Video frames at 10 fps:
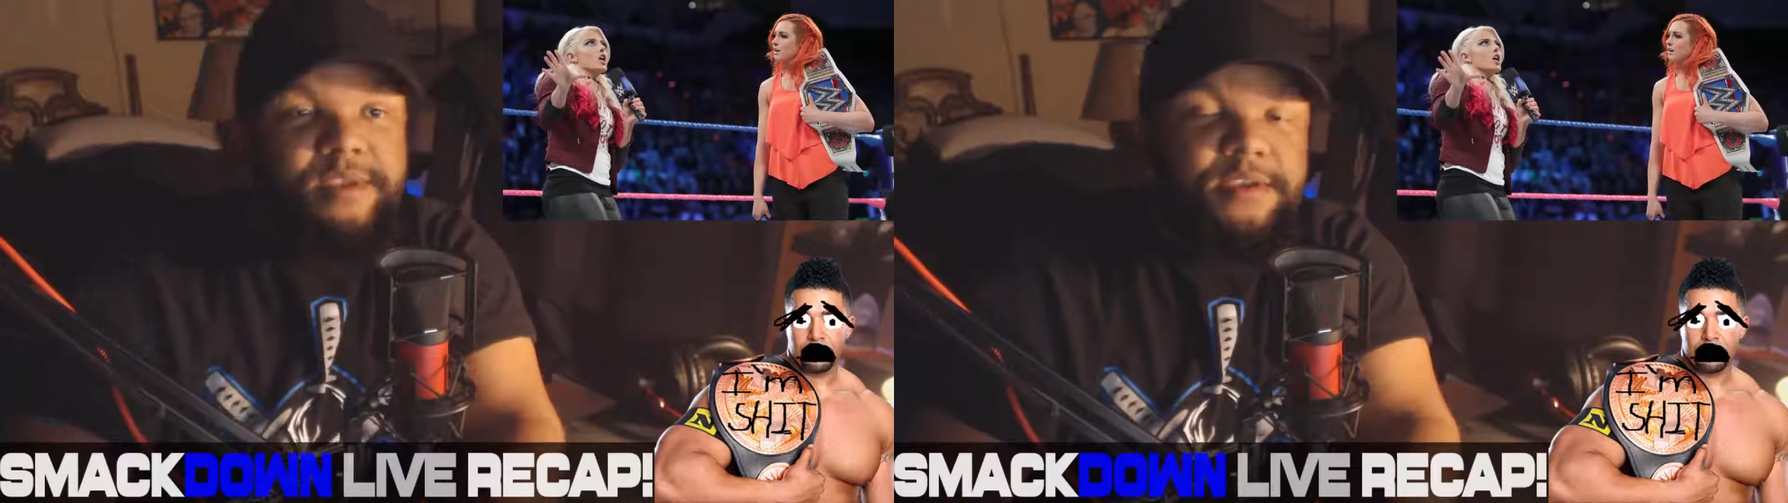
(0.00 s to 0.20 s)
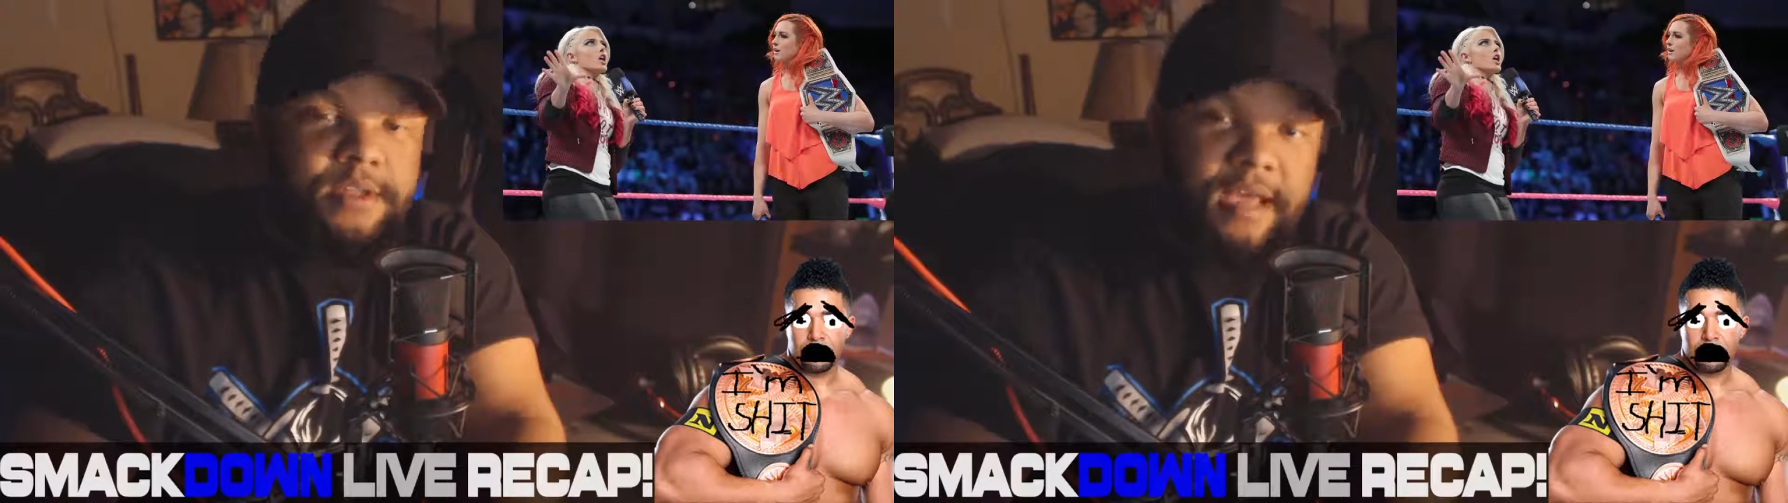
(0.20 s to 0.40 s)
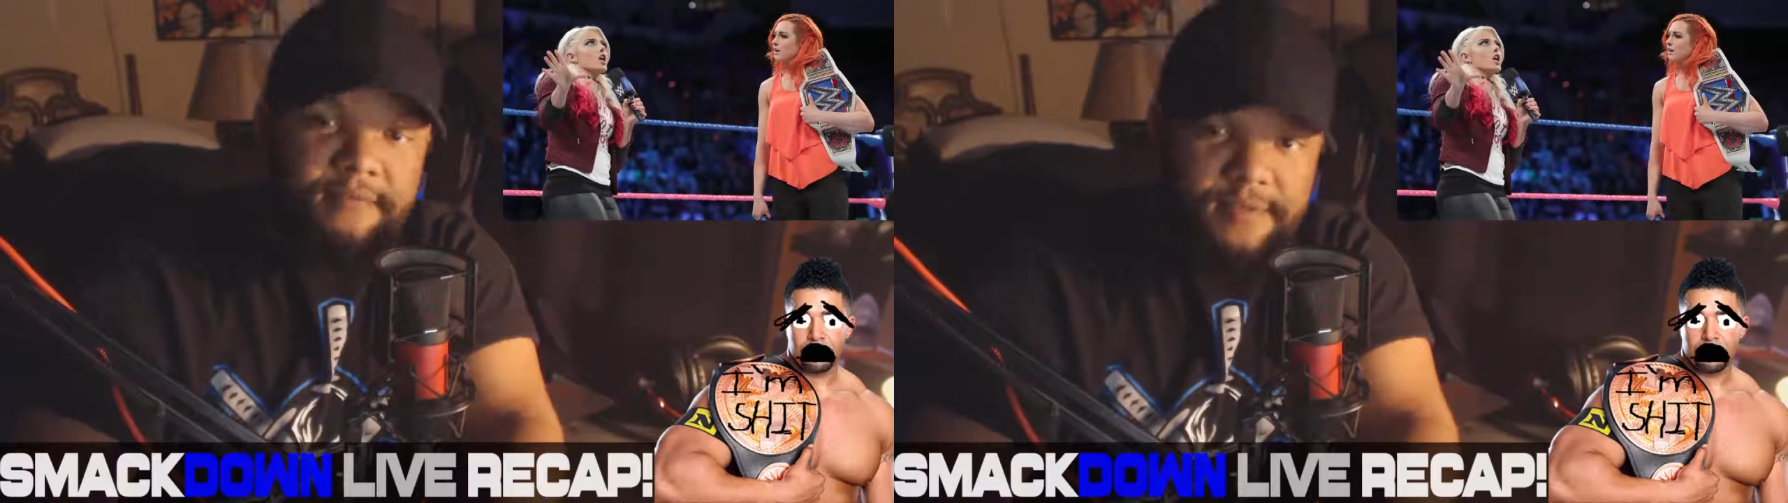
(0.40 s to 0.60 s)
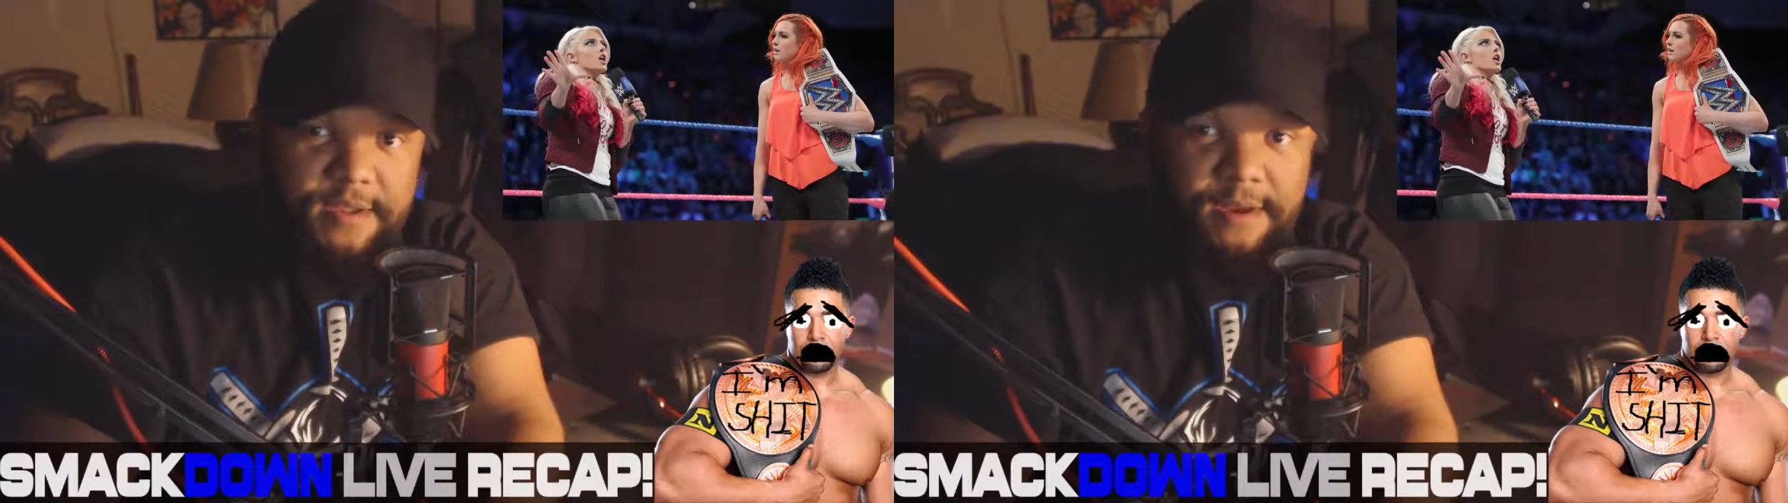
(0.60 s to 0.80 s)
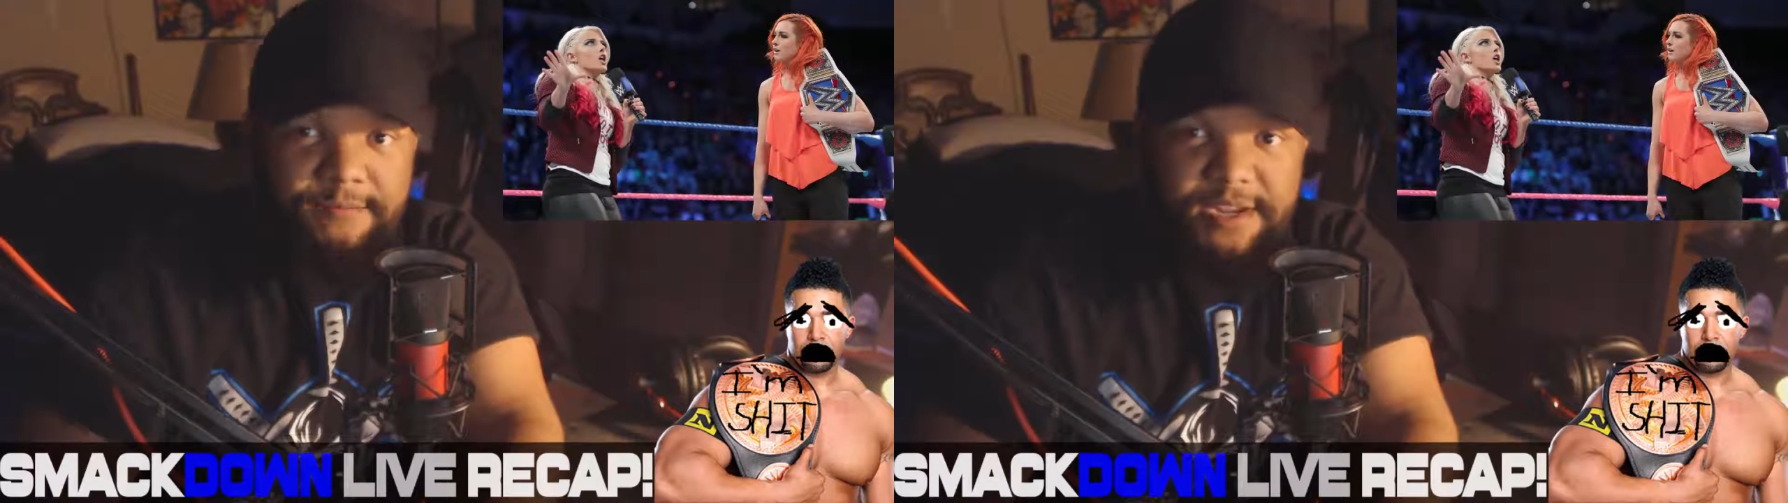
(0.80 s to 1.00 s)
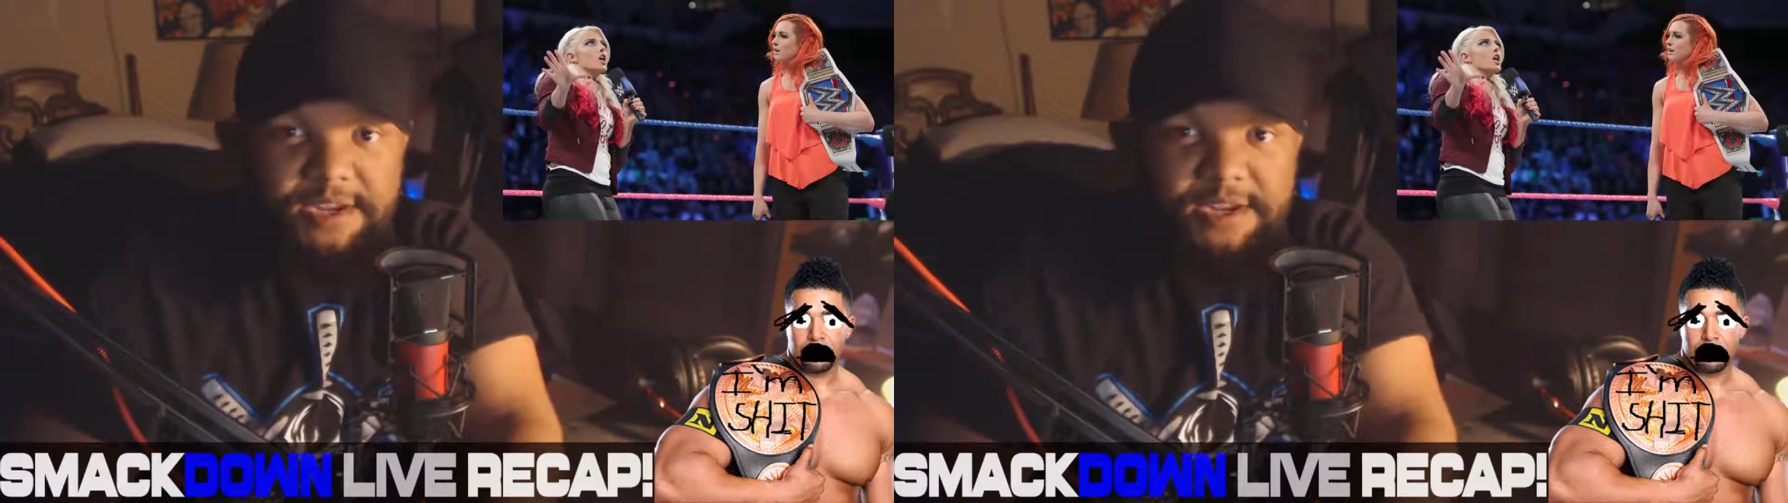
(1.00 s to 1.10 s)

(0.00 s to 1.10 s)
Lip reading: She's obviously going to be a